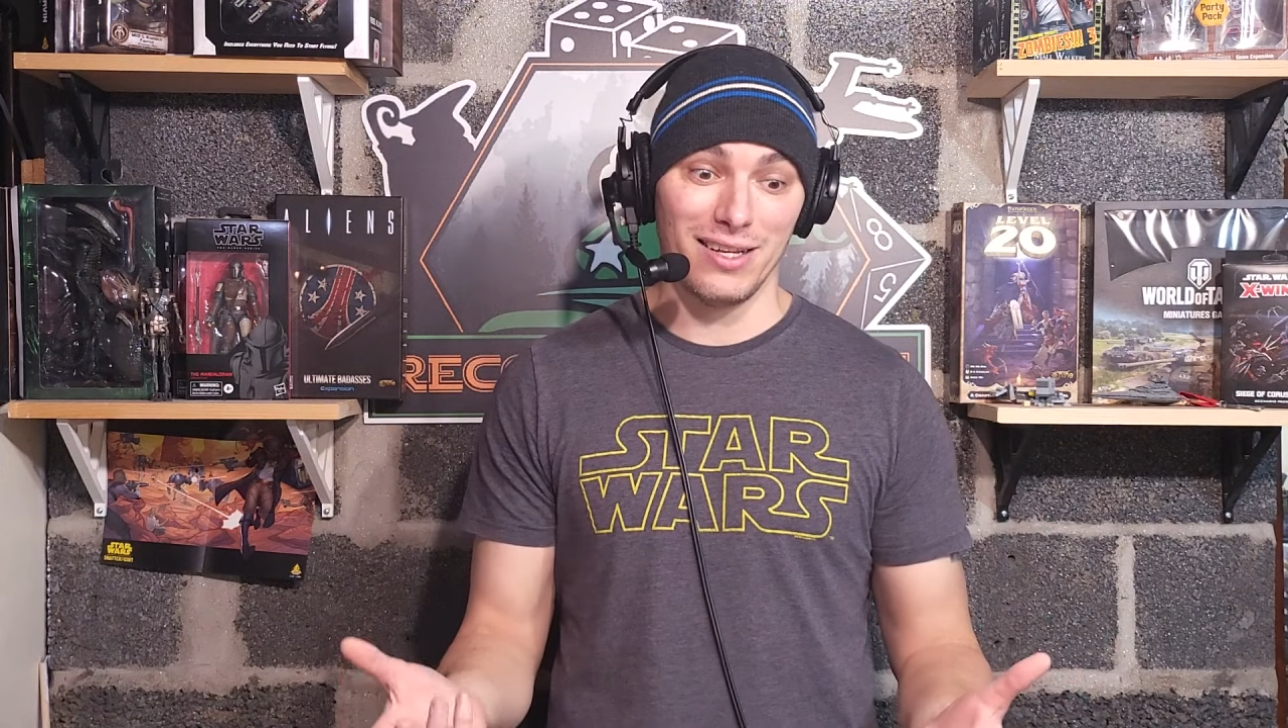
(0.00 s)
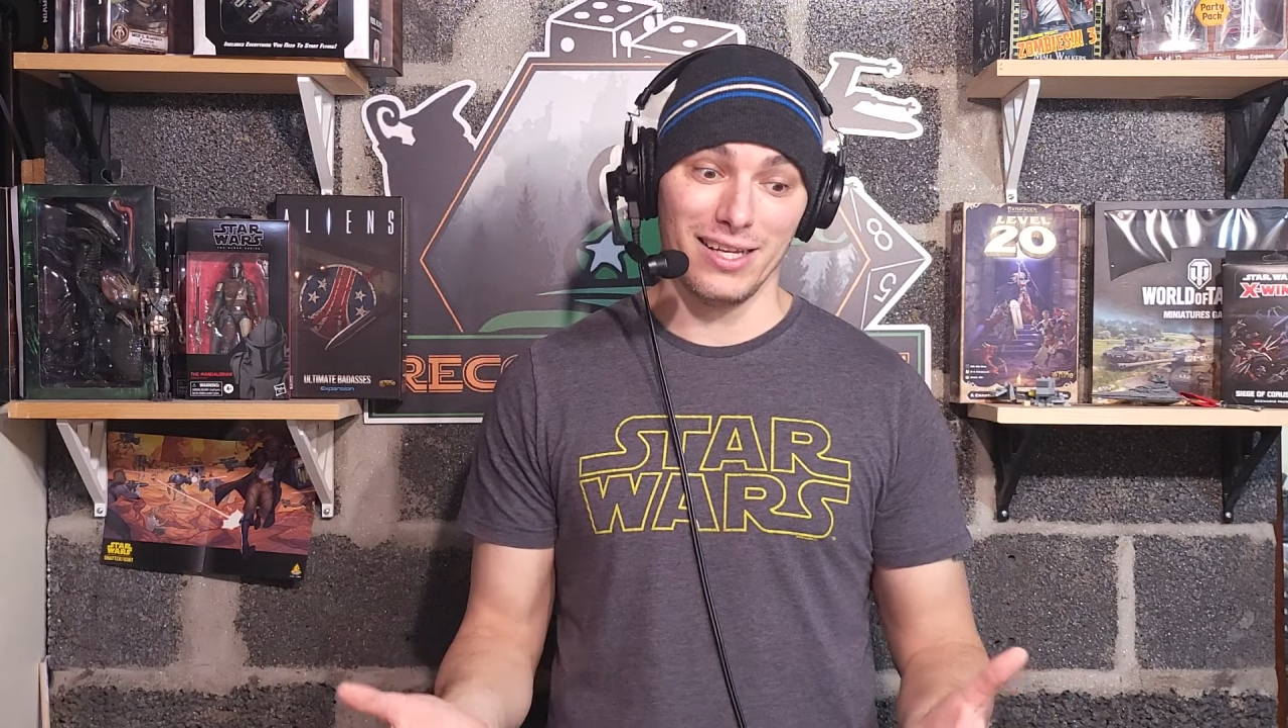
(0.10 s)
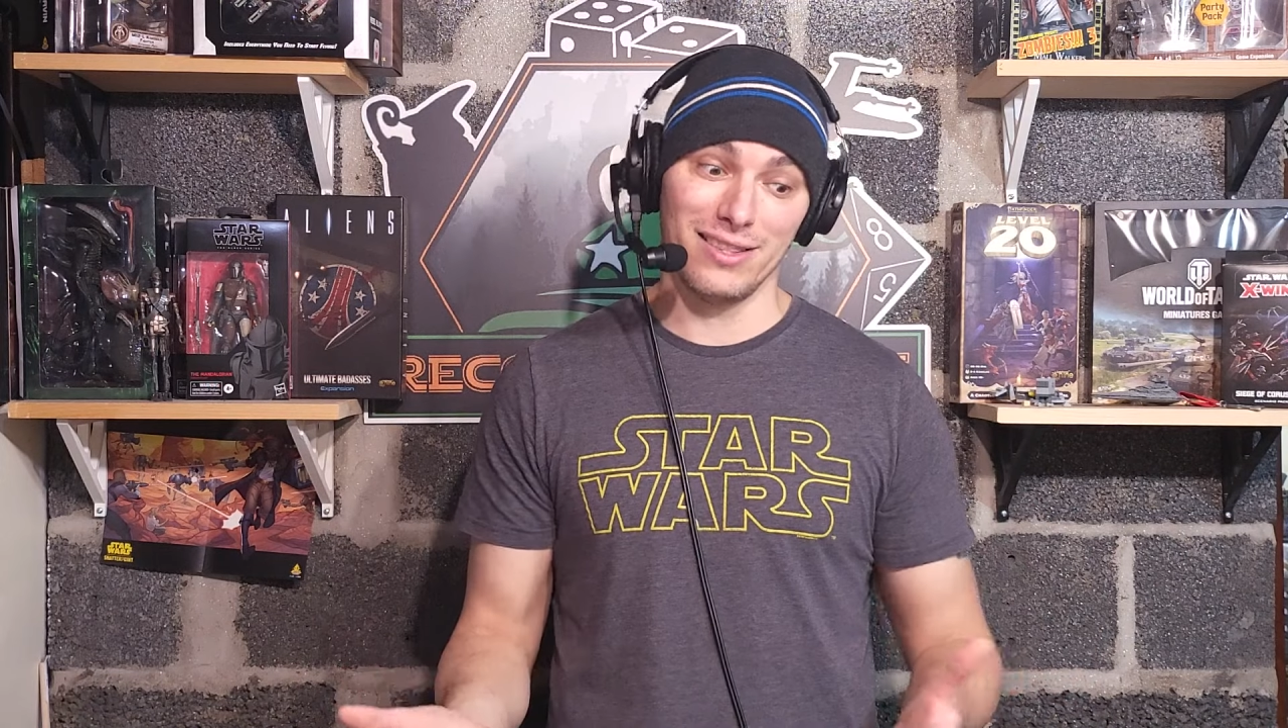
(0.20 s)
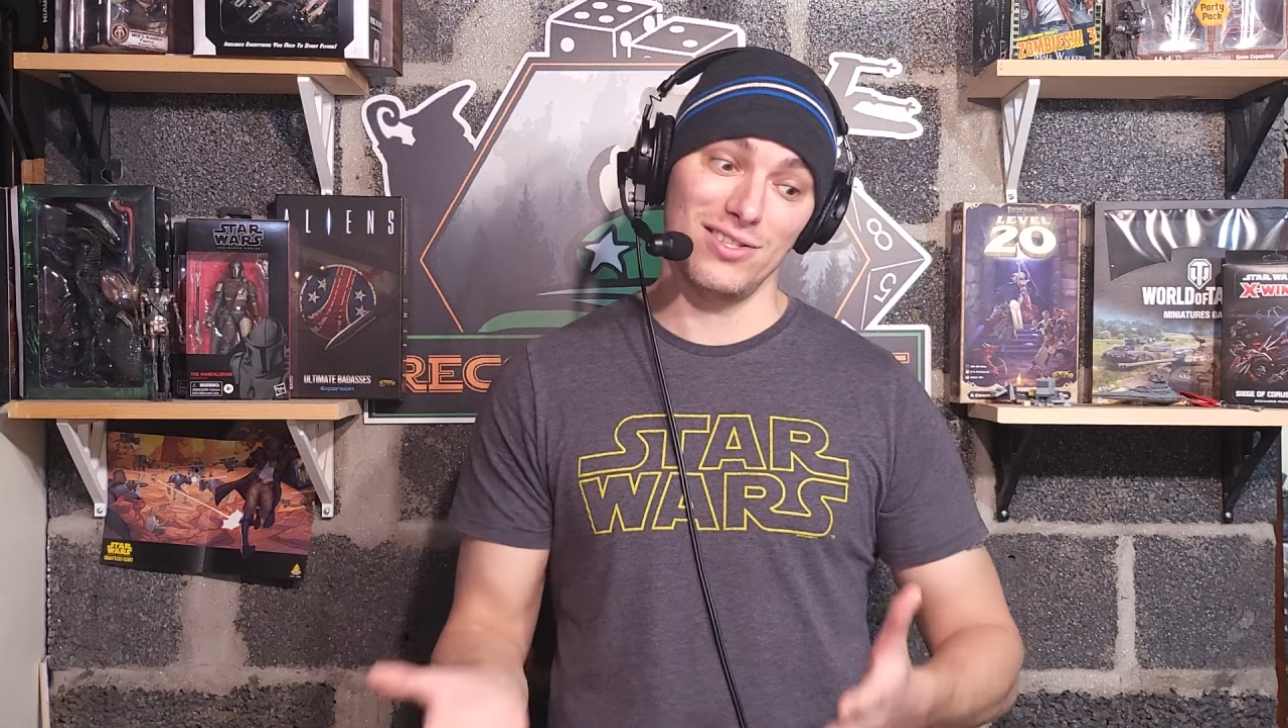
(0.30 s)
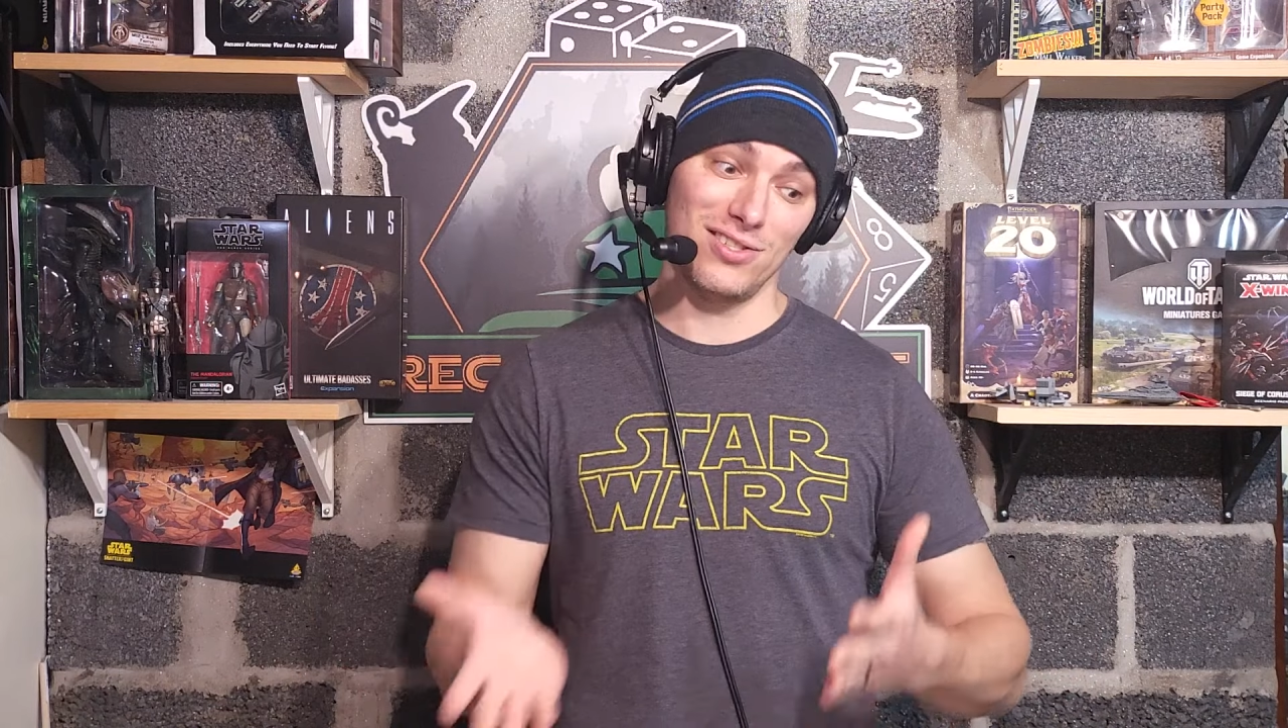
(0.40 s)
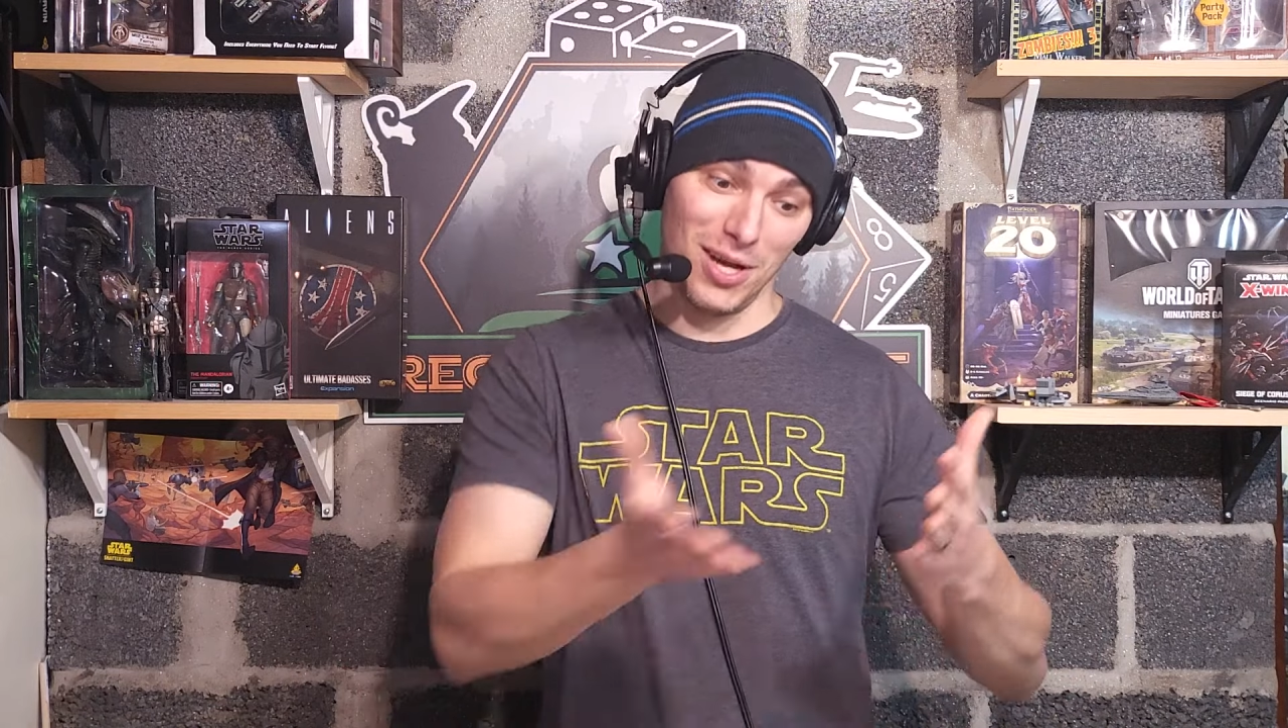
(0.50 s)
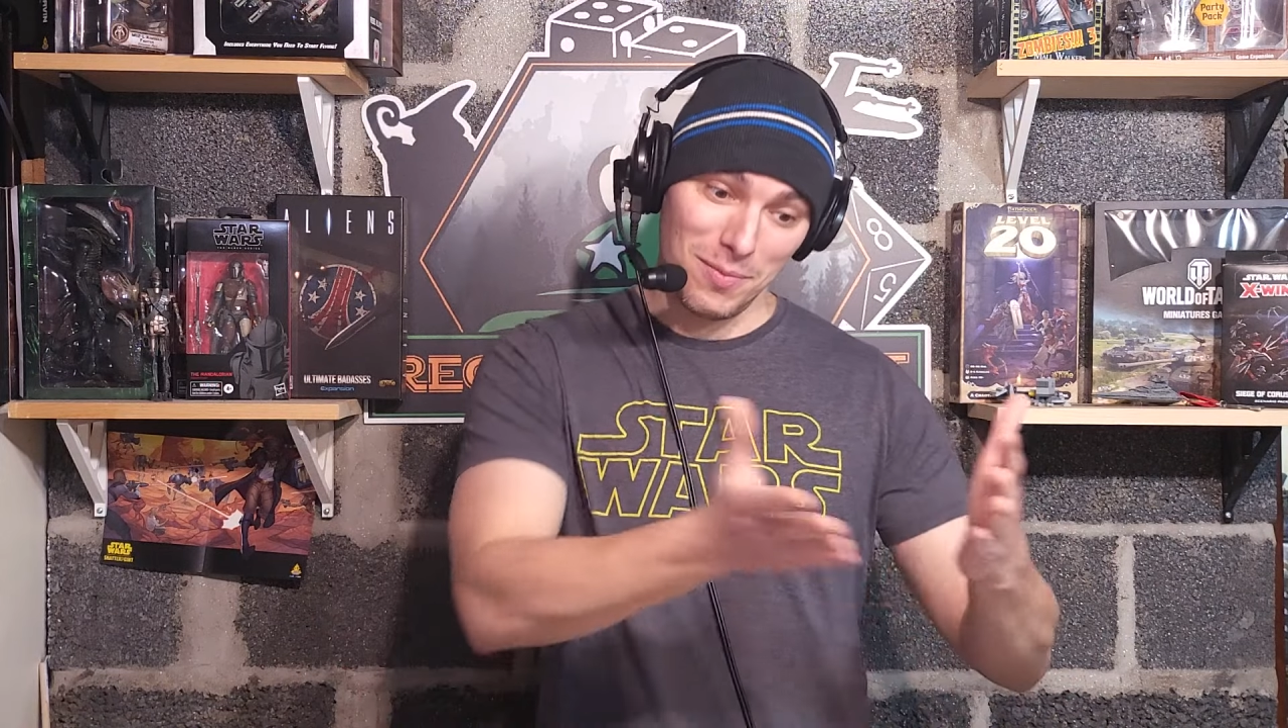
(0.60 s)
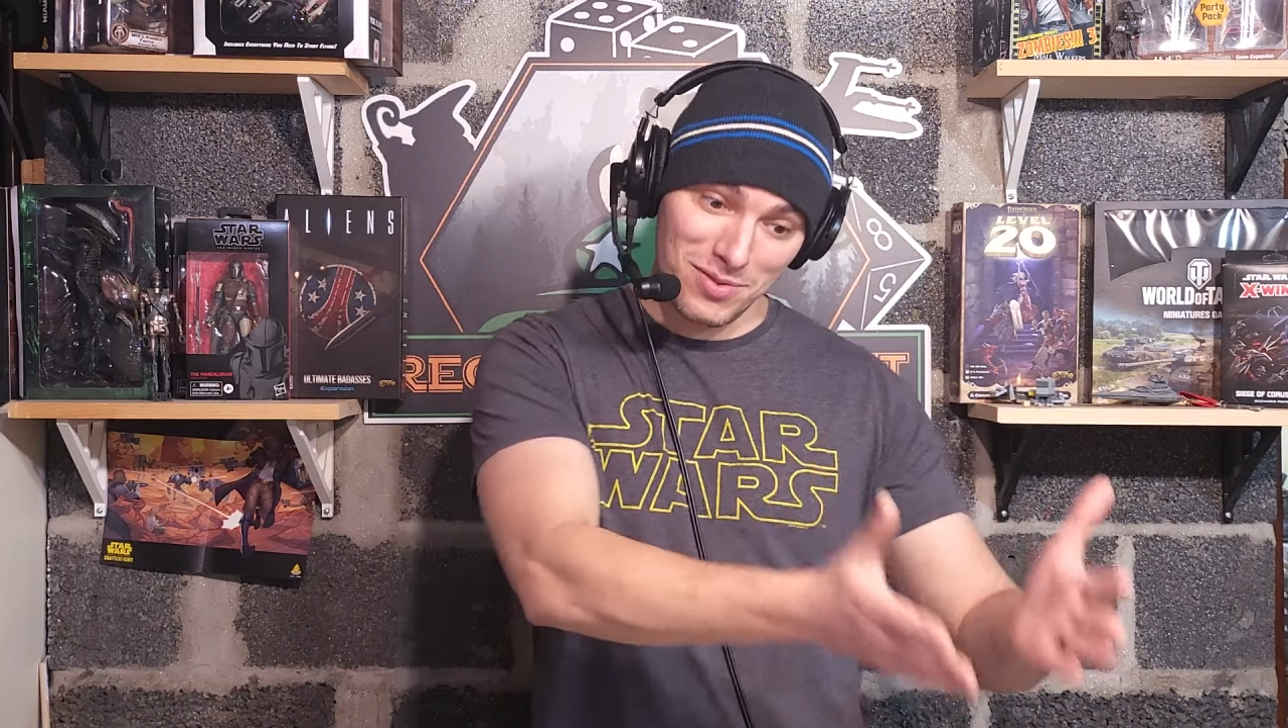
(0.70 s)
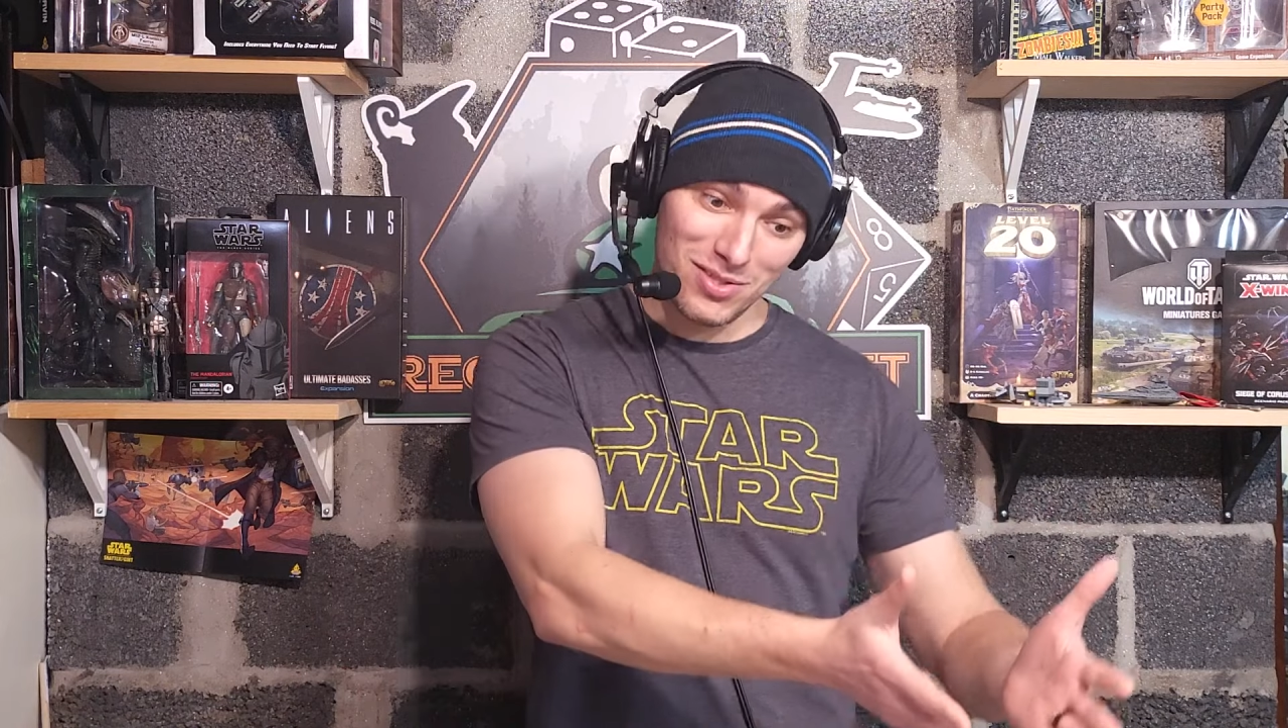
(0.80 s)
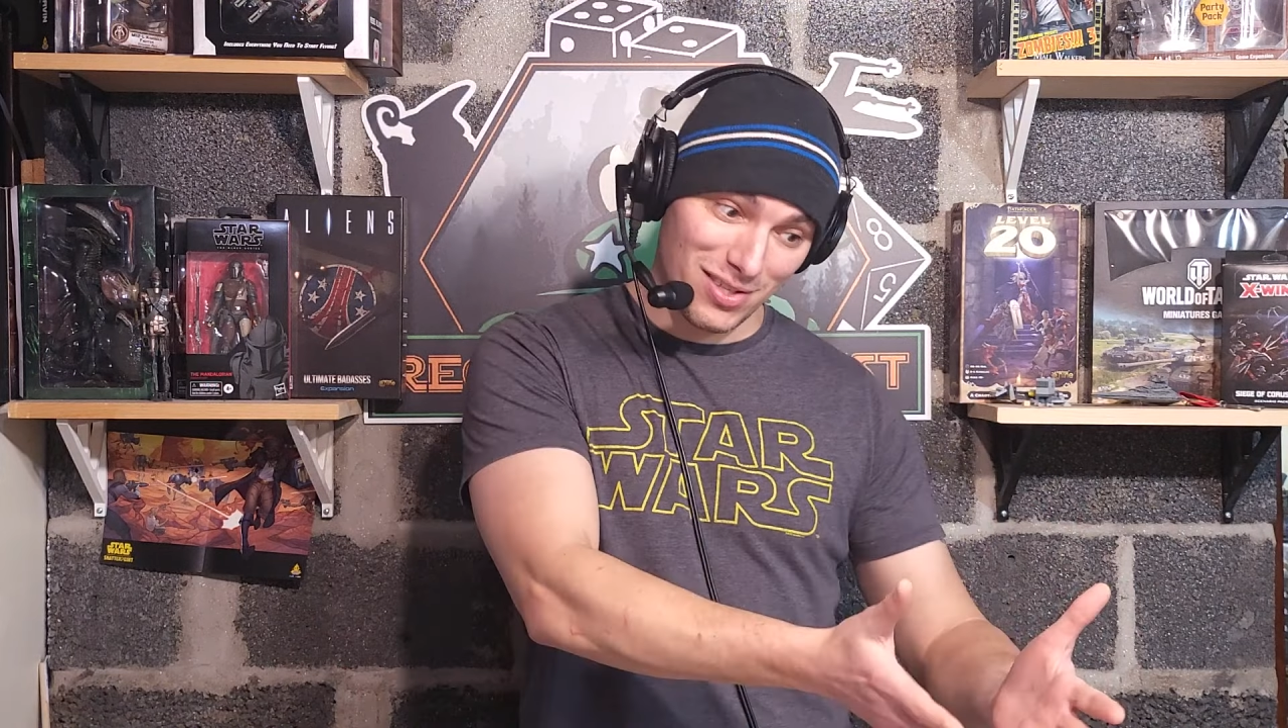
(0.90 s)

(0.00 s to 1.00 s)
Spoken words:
like the Scums